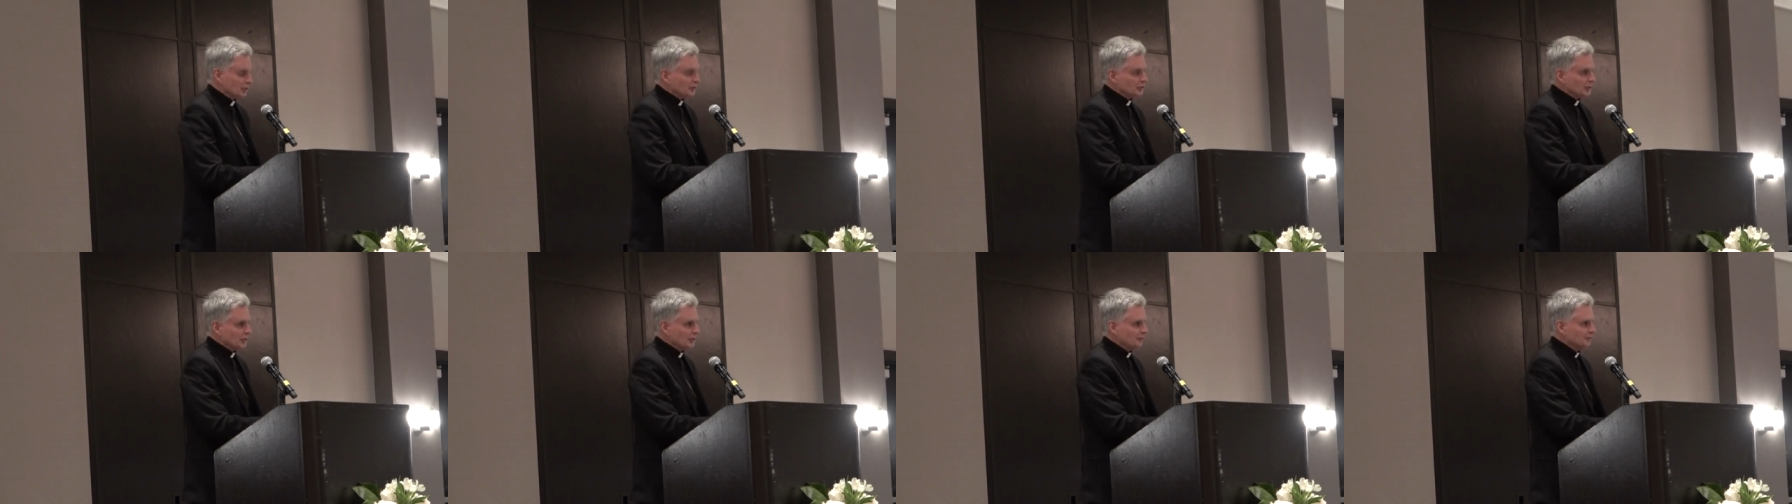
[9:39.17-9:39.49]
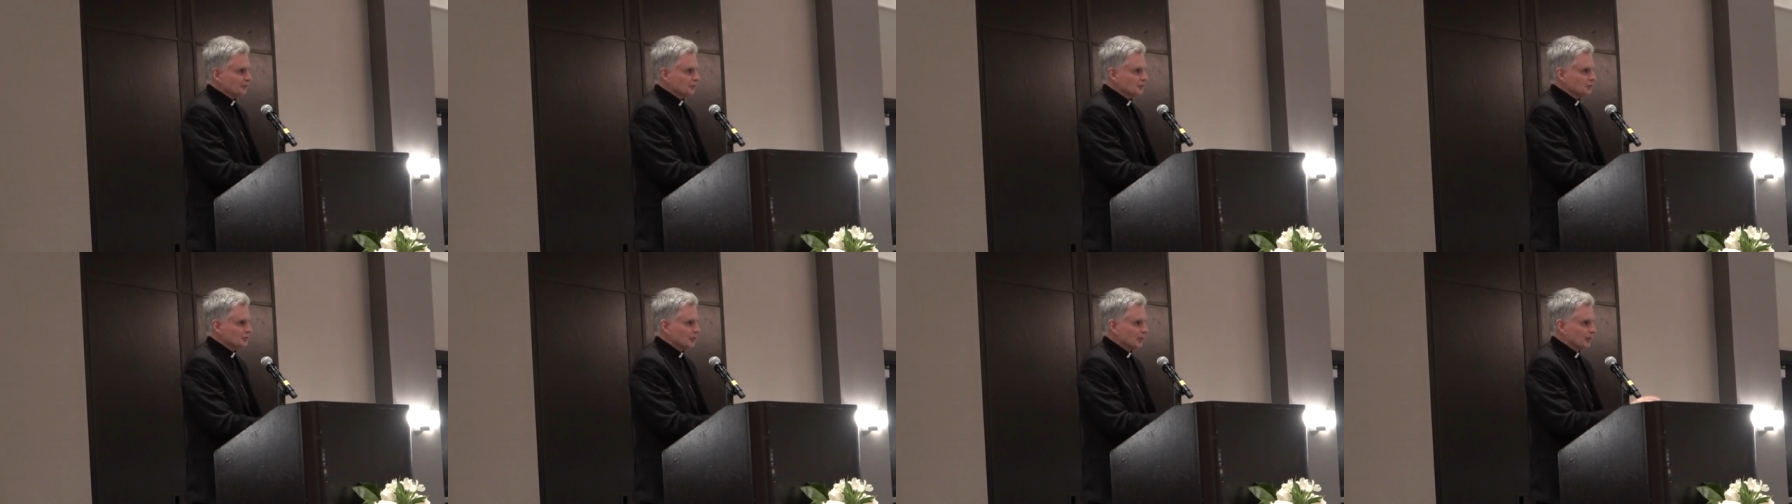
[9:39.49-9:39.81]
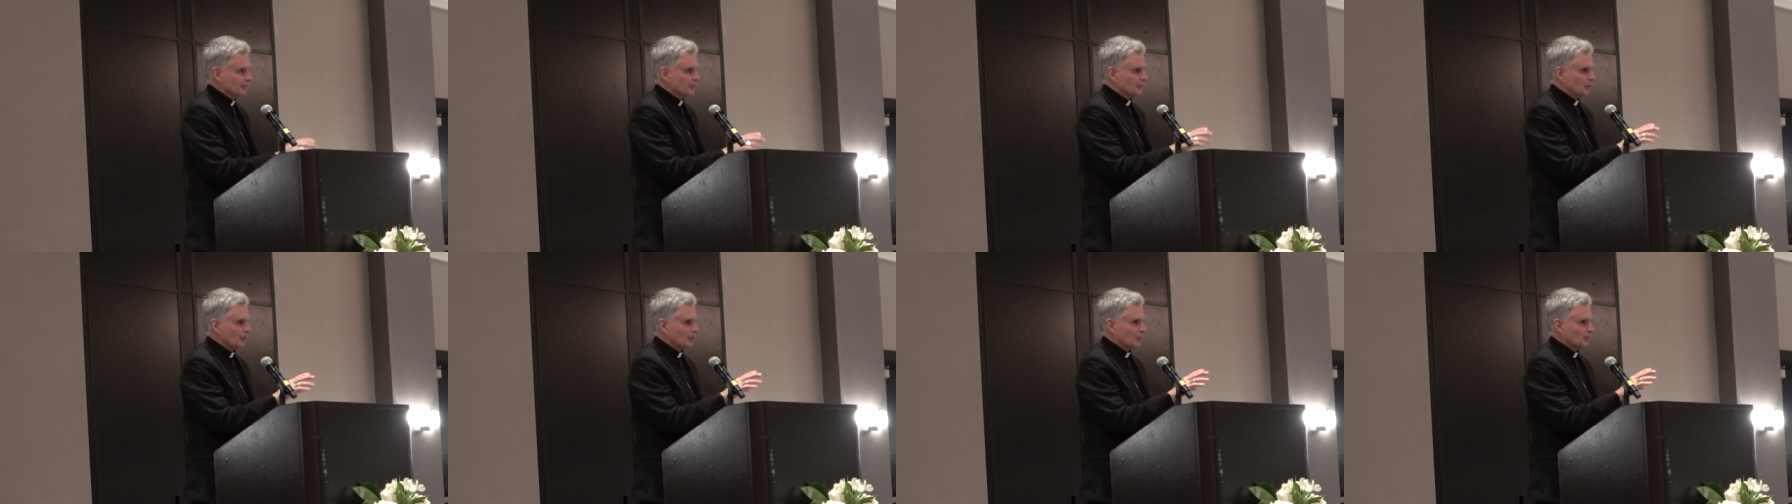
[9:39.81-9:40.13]
now take for
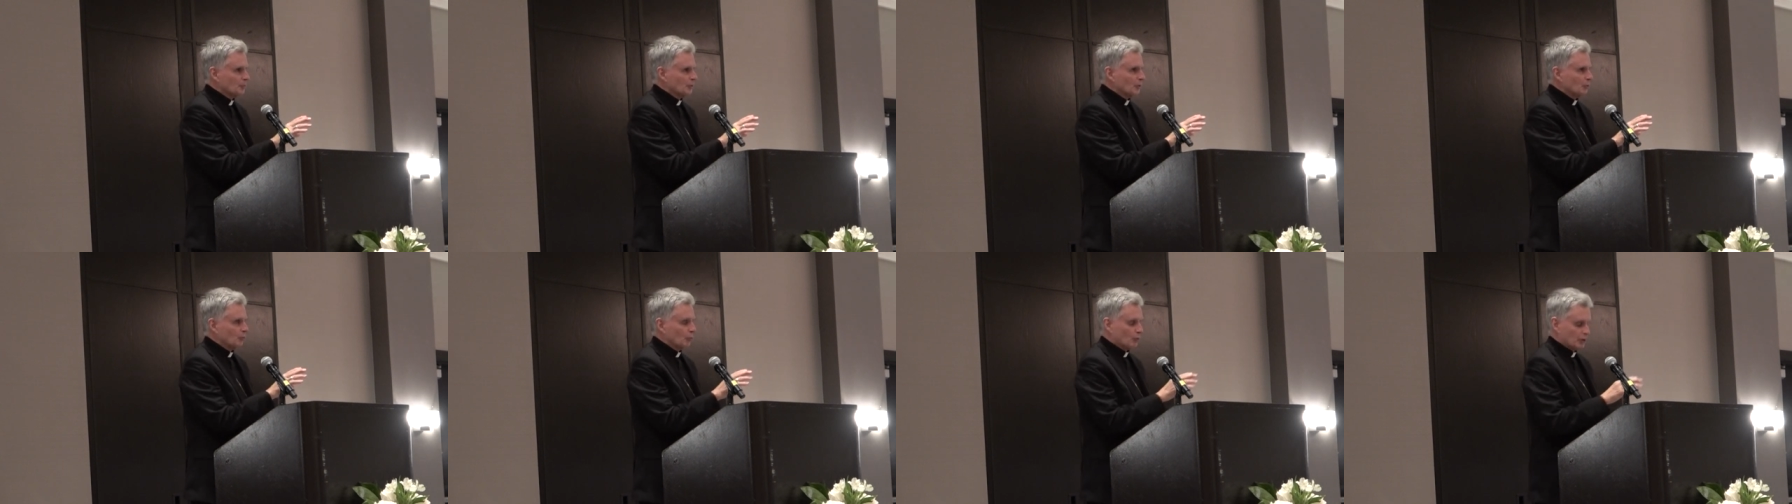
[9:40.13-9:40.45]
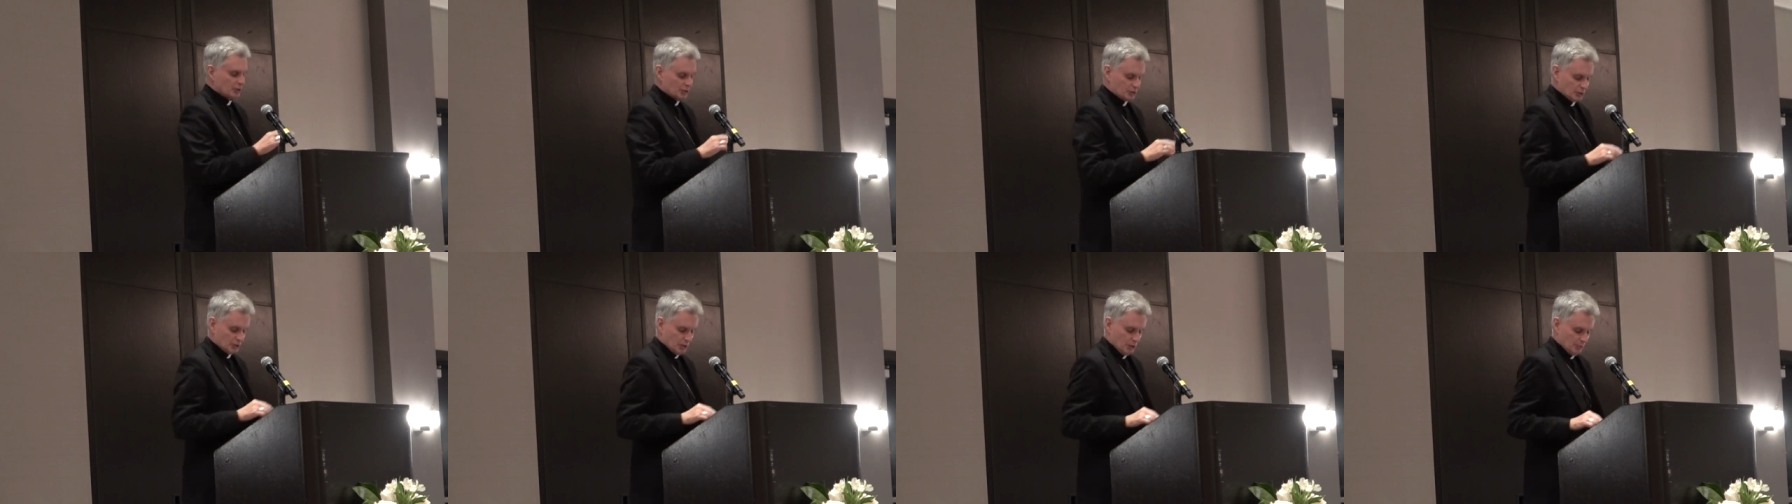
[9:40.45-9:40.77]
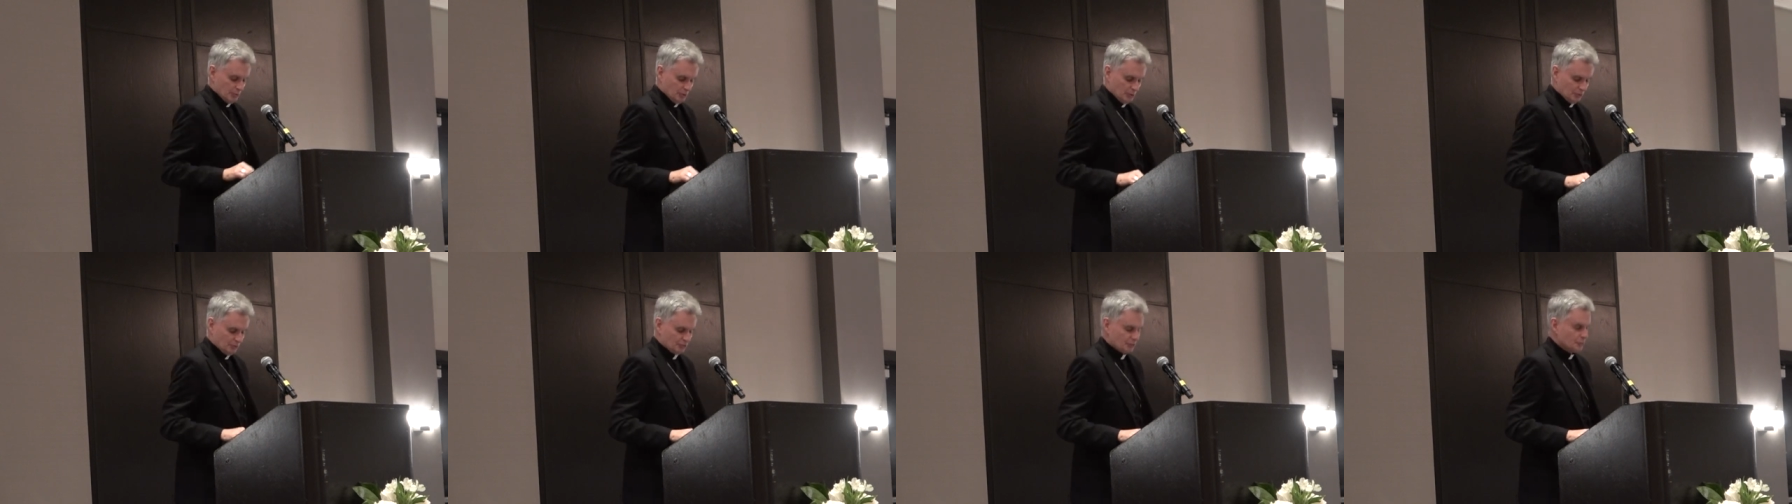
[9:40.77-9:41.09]
example what is
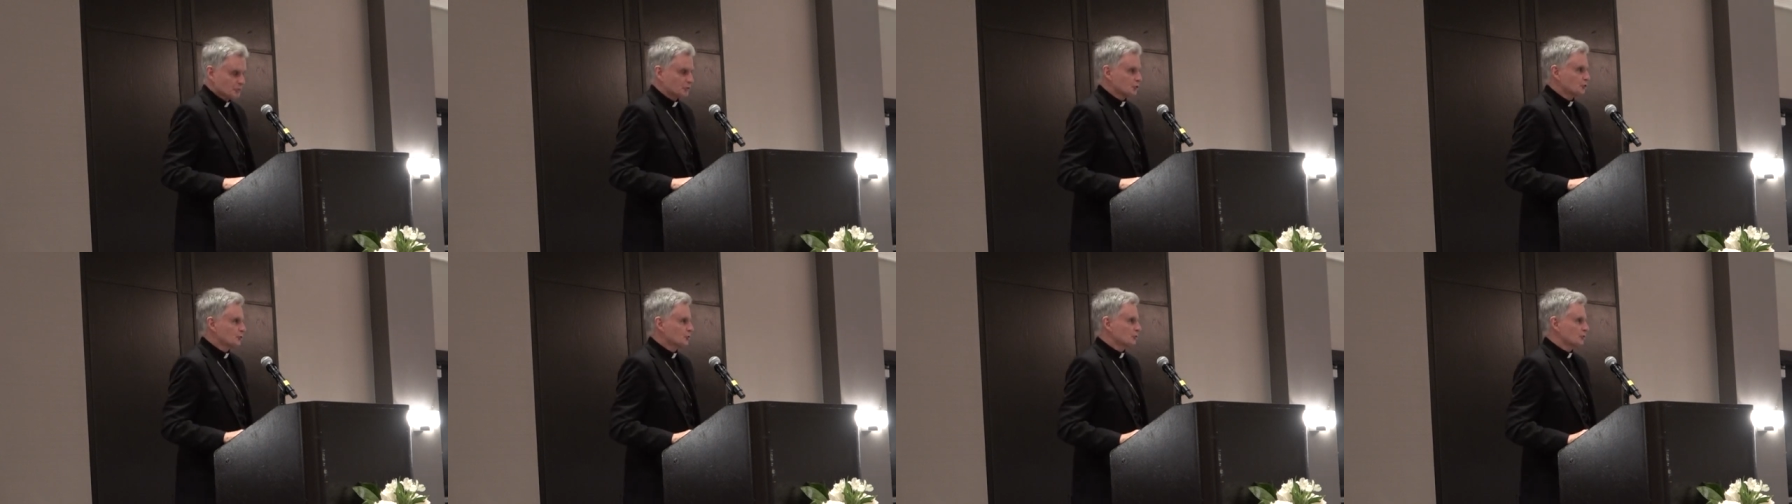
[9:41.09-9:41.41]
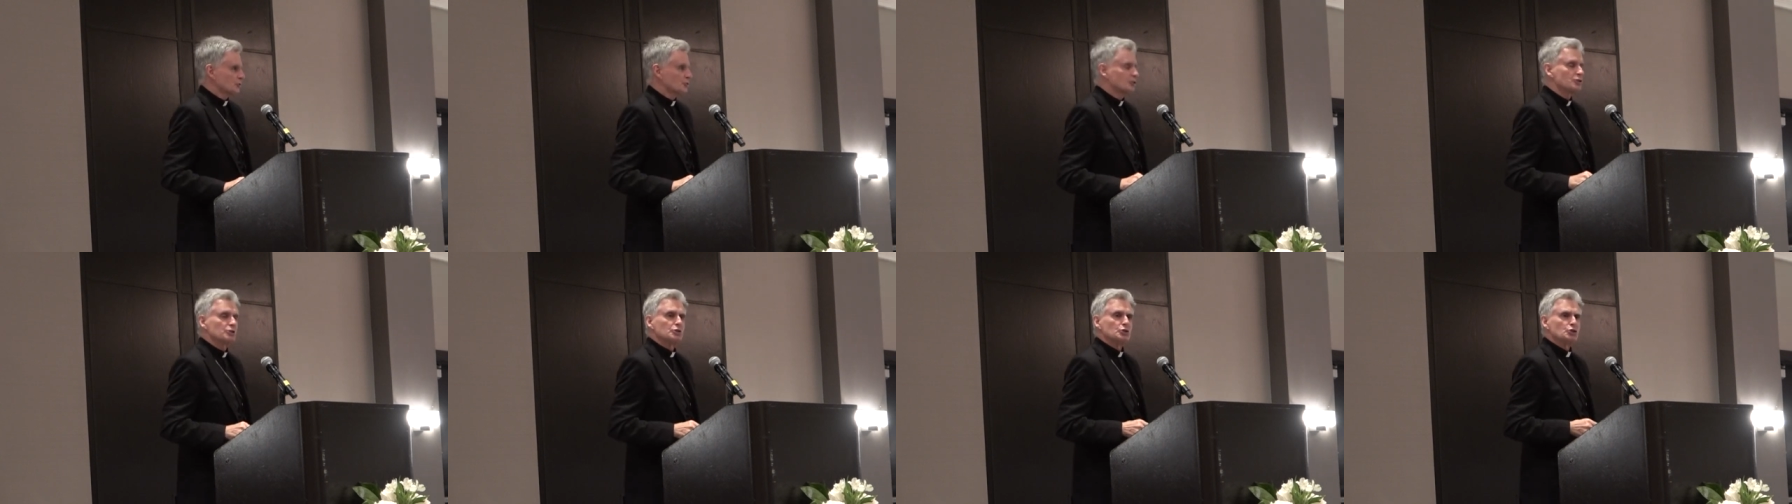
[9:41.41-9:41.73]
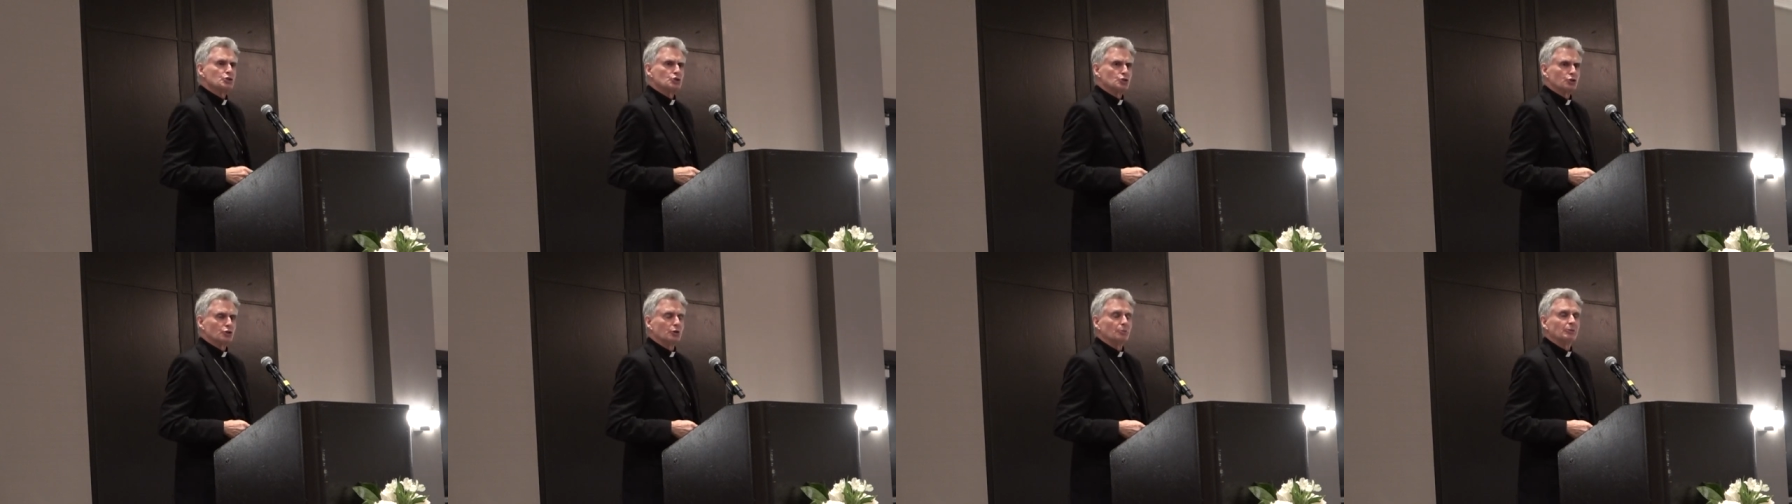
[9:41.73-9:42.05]
coming from the church
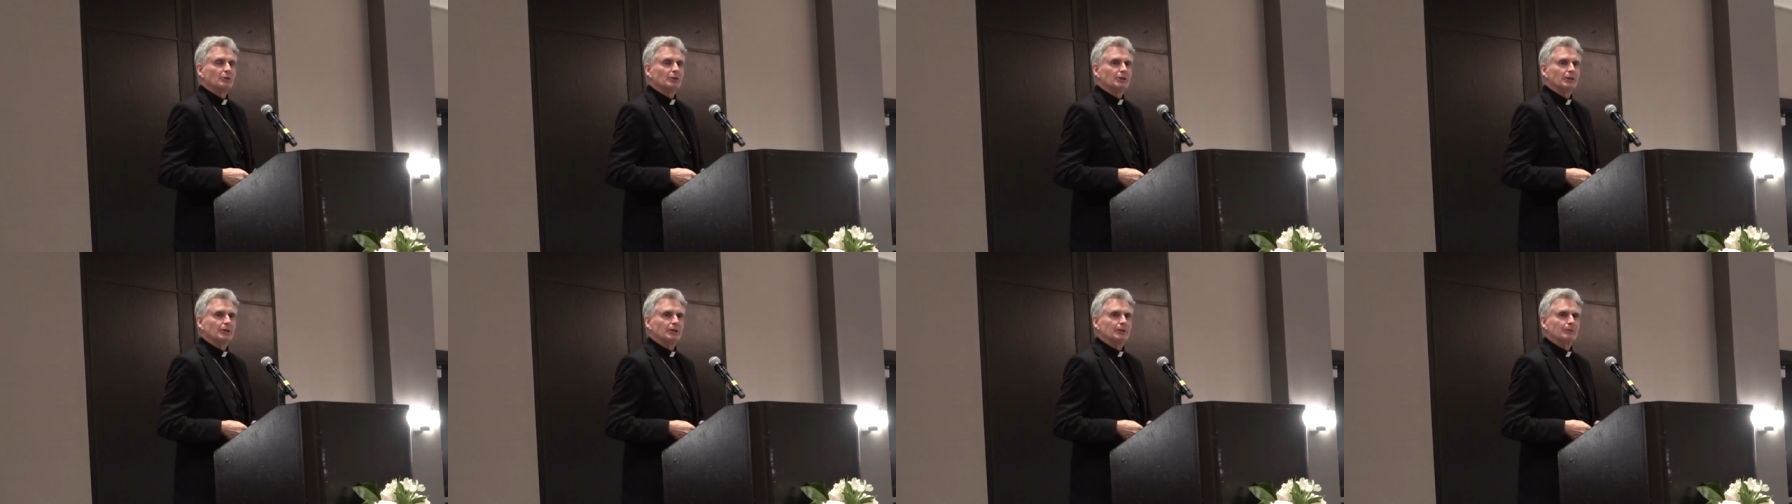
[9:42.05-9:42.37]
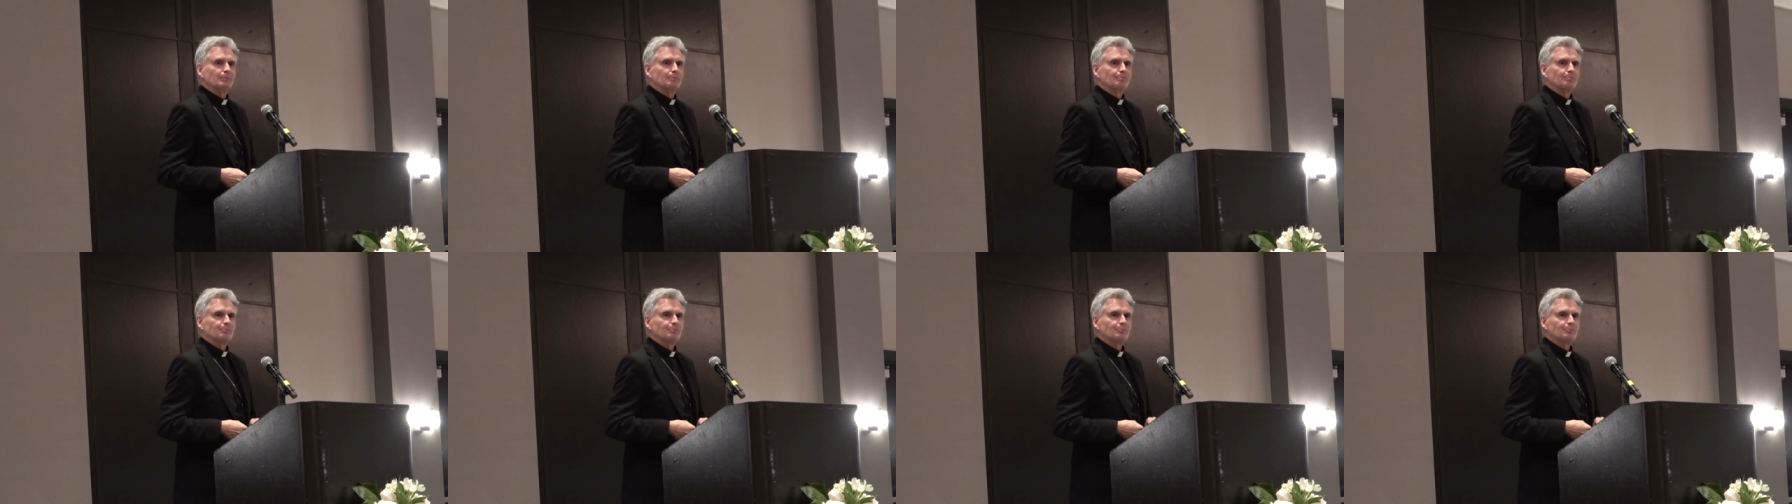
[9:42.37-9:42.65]
in Germany.